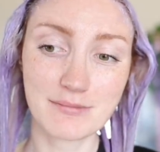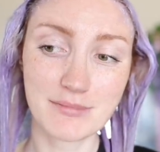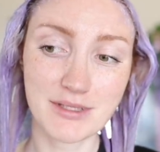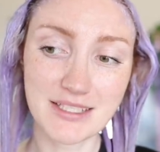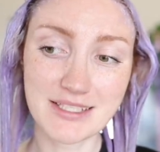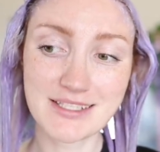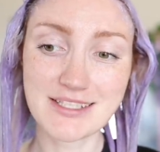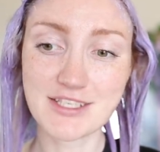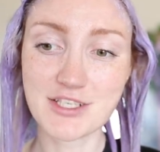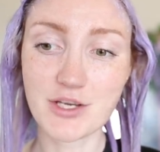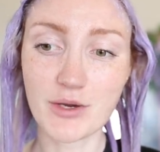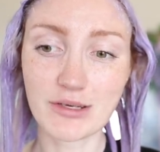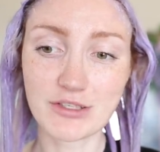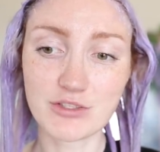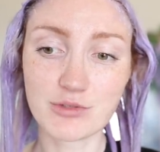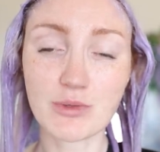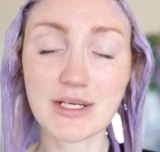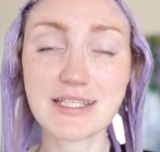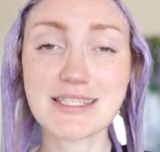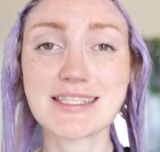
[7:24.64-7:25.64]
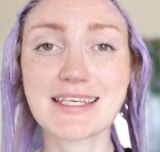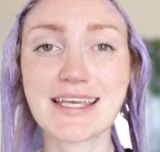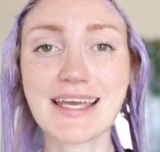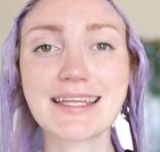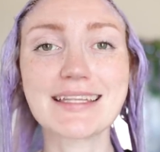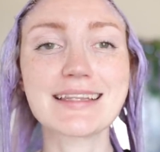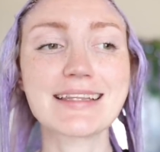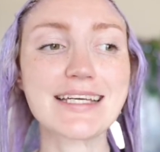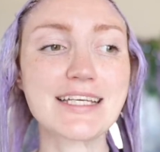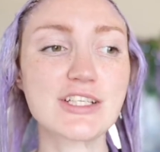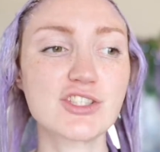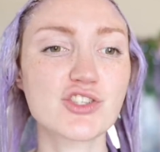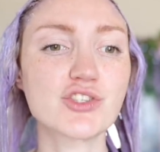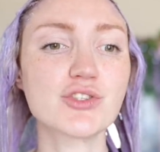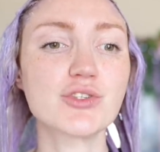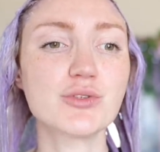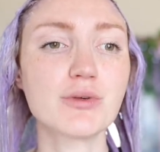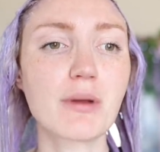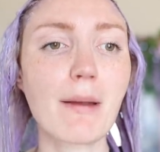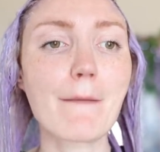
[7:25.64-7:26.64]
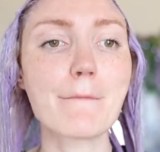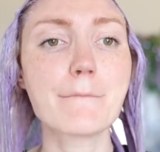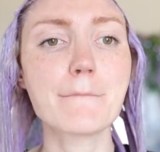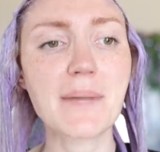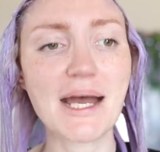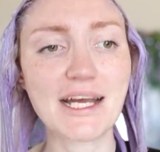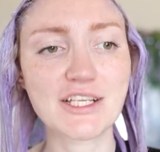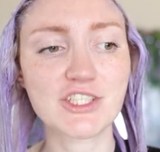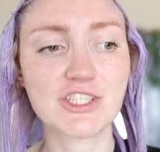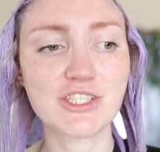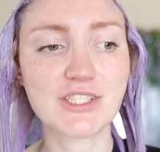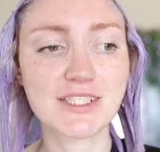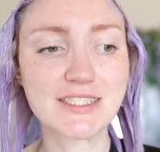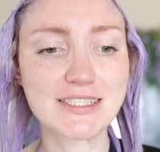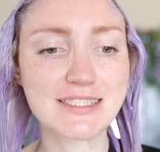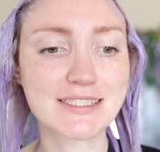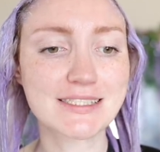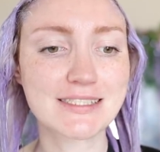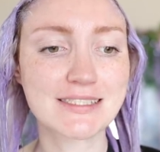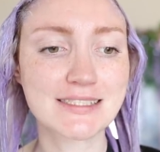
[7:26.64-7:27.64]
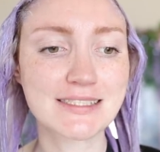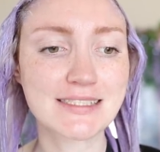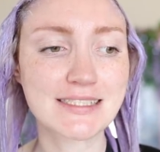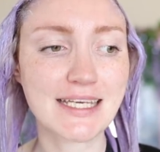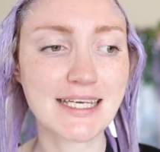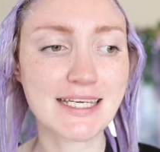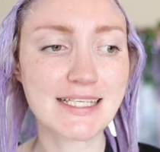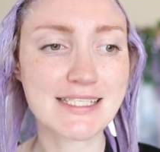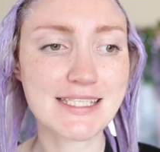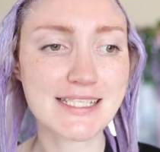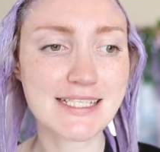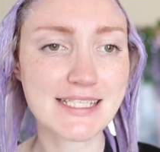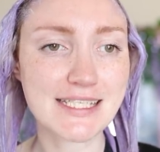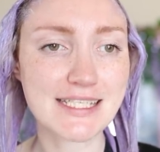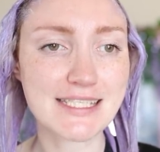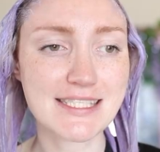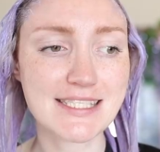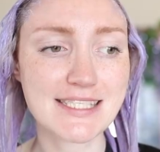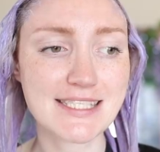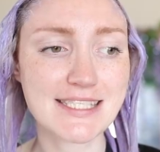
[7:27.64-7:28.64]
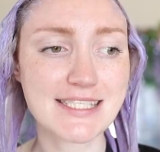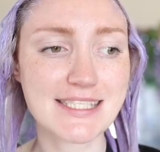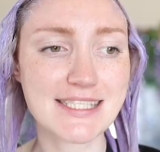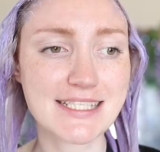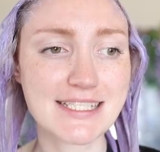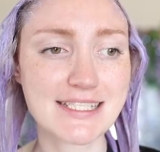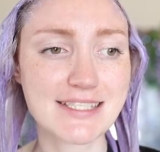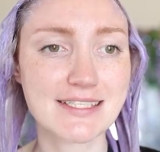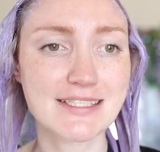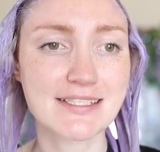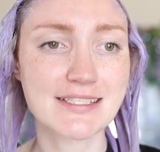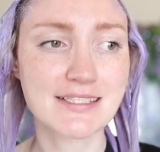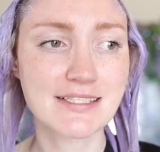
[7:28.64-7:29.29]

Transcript: But this is going to once again lead to patchiness and inconsistencies.